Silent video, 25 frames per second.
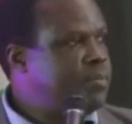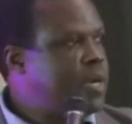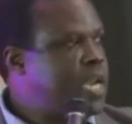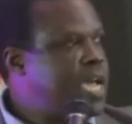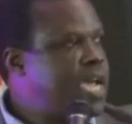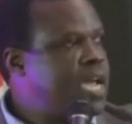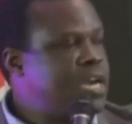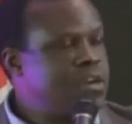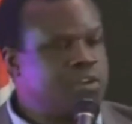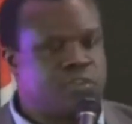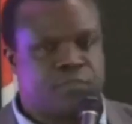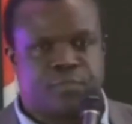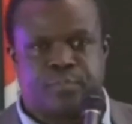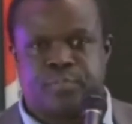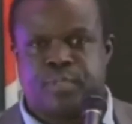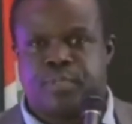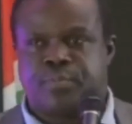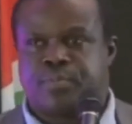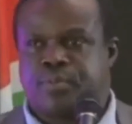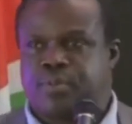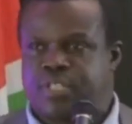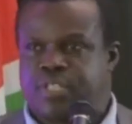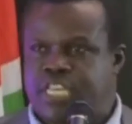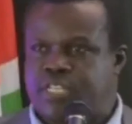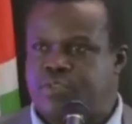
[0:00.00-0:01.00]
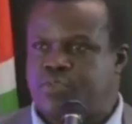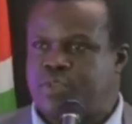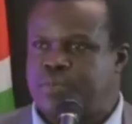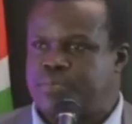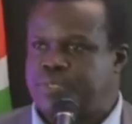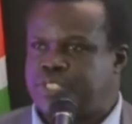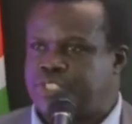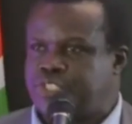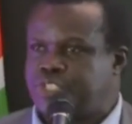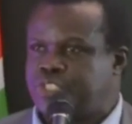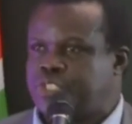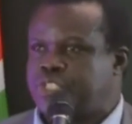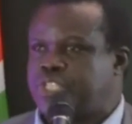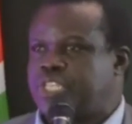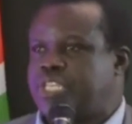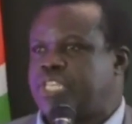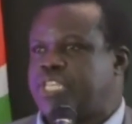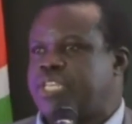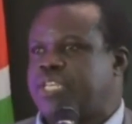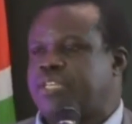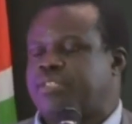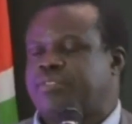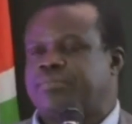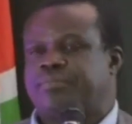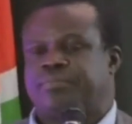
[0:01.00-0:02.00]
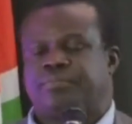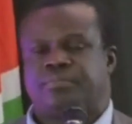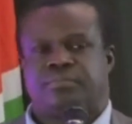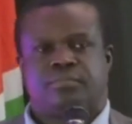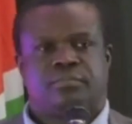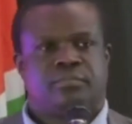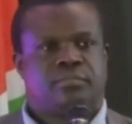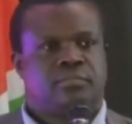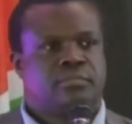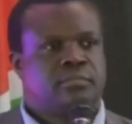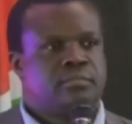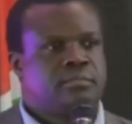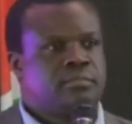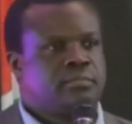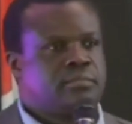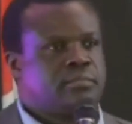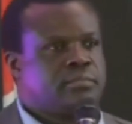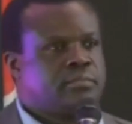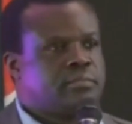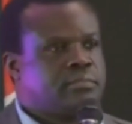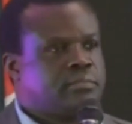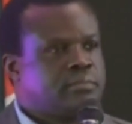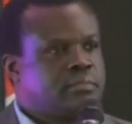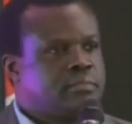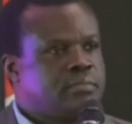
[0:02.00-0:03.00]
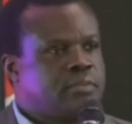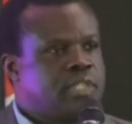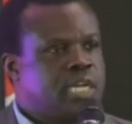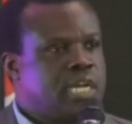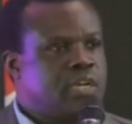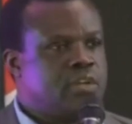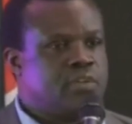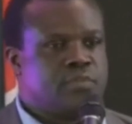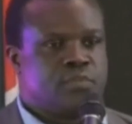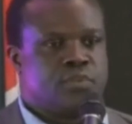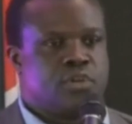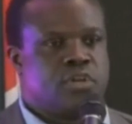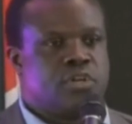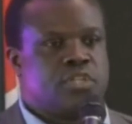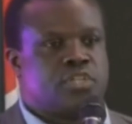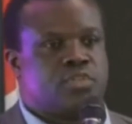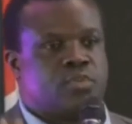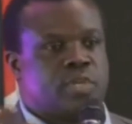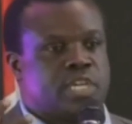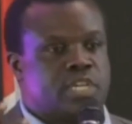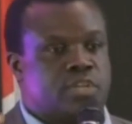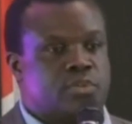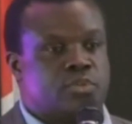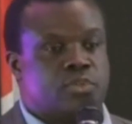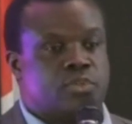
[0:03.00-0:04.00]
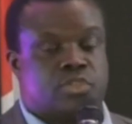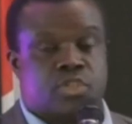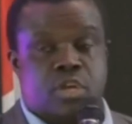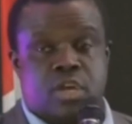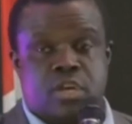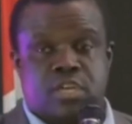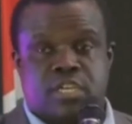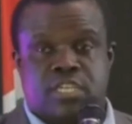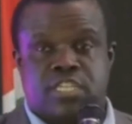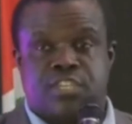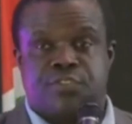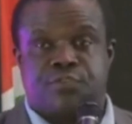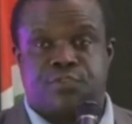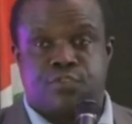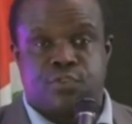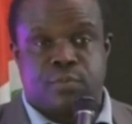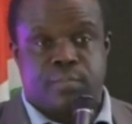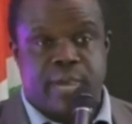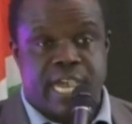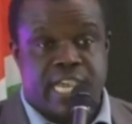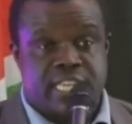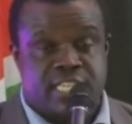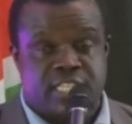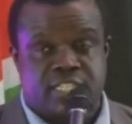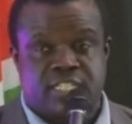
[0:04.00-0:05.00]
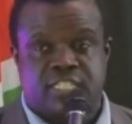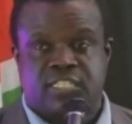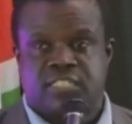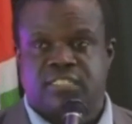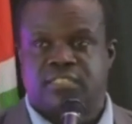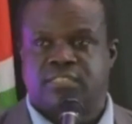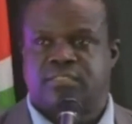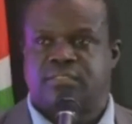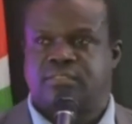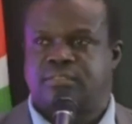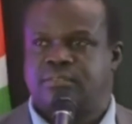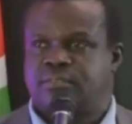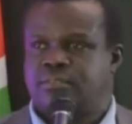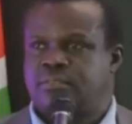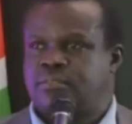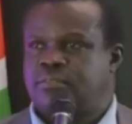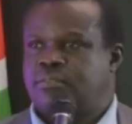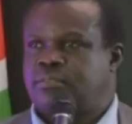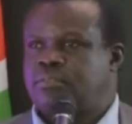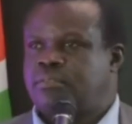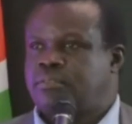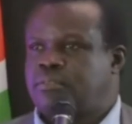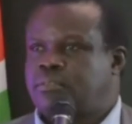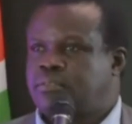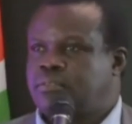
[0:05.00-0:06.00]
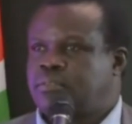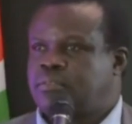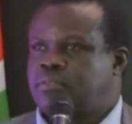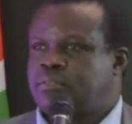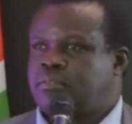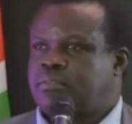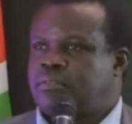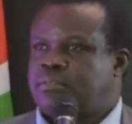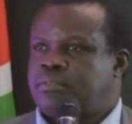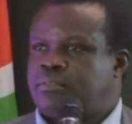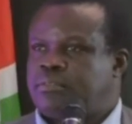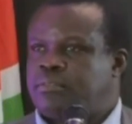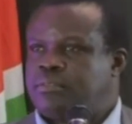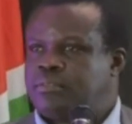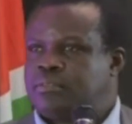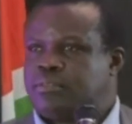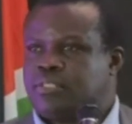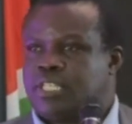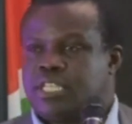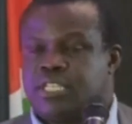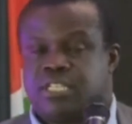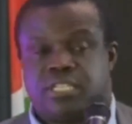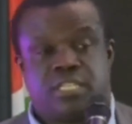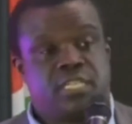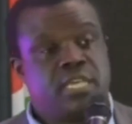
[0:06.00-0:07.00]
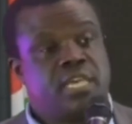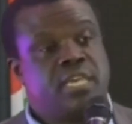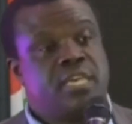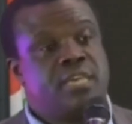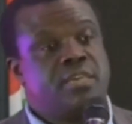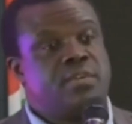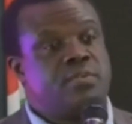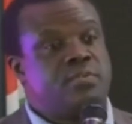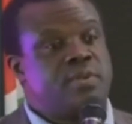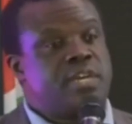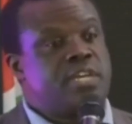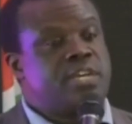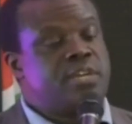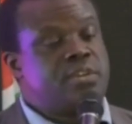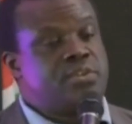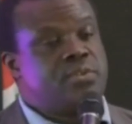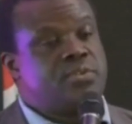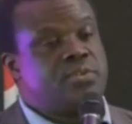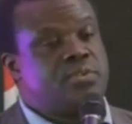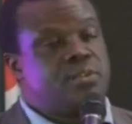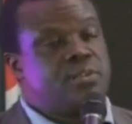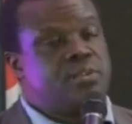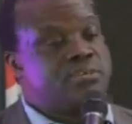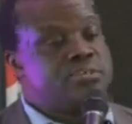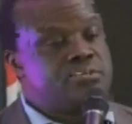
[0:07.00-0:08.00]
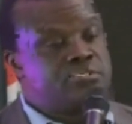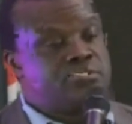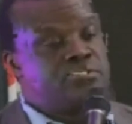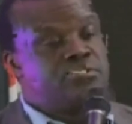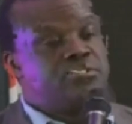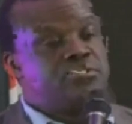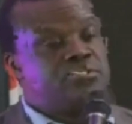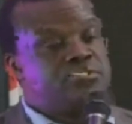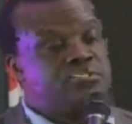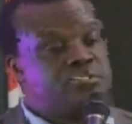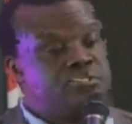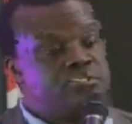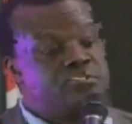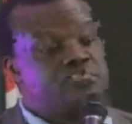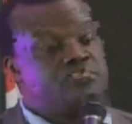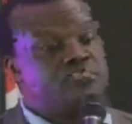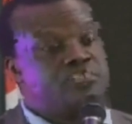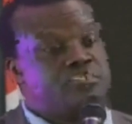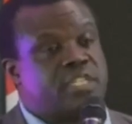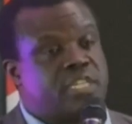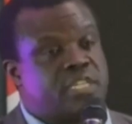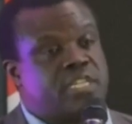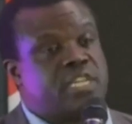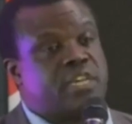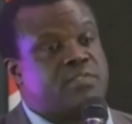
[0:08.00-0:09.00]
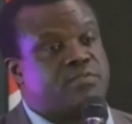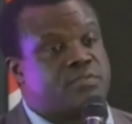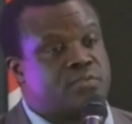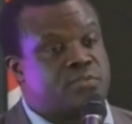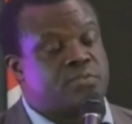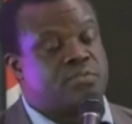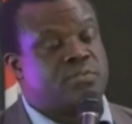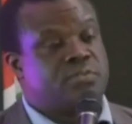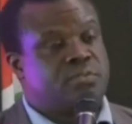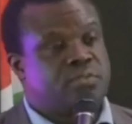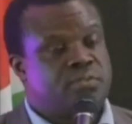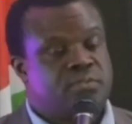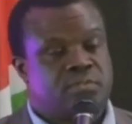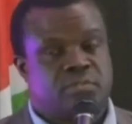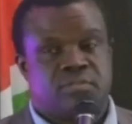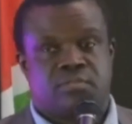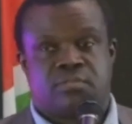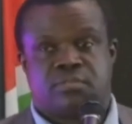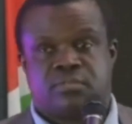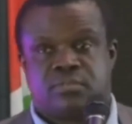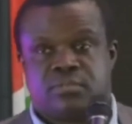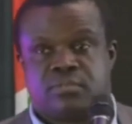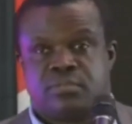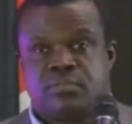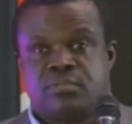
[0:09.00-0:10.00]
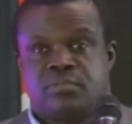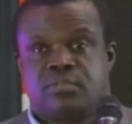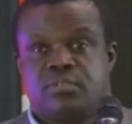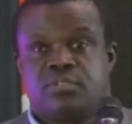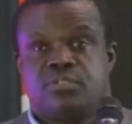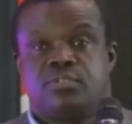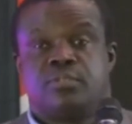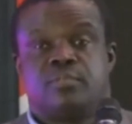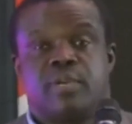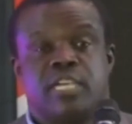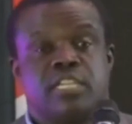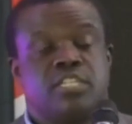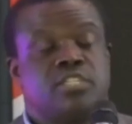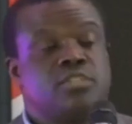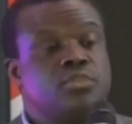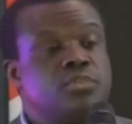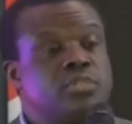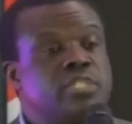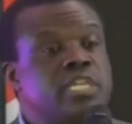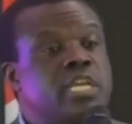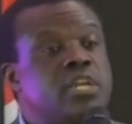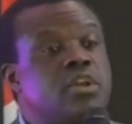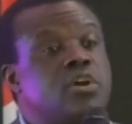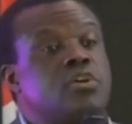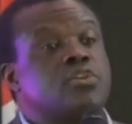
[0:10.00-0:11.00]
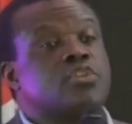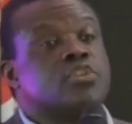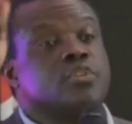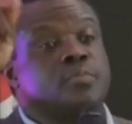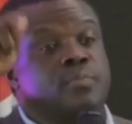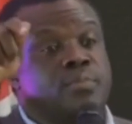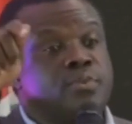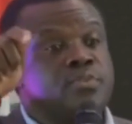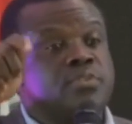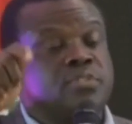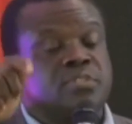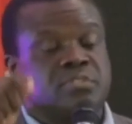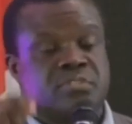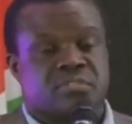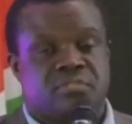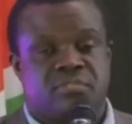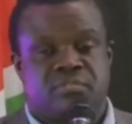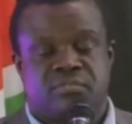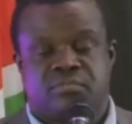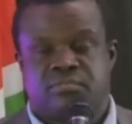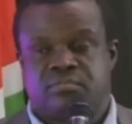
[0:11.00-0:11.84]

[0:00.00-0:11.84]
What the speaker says: the blood of people that we have been shown here. And of course, when you talk, if you must, they say when you are eating with the devil, you must use a long spoon.